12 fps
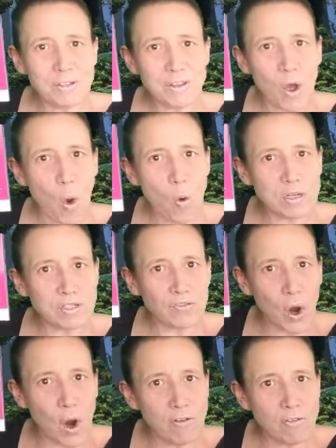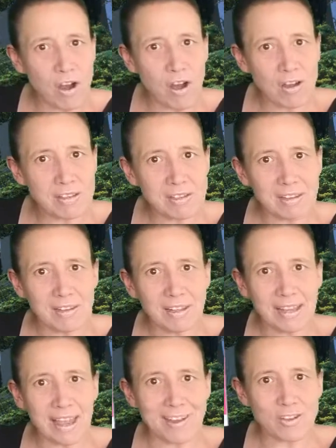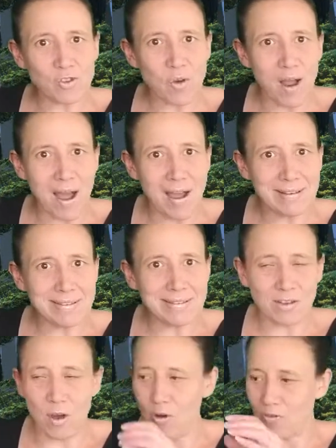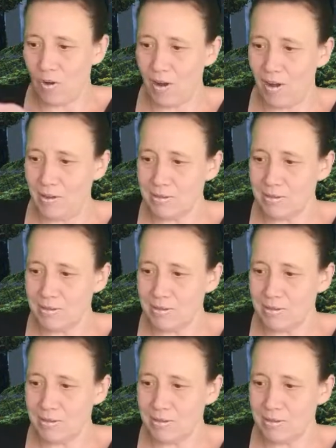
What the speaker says: O is for overalls. Mm-hmm. Like Extra Eyes is overalls.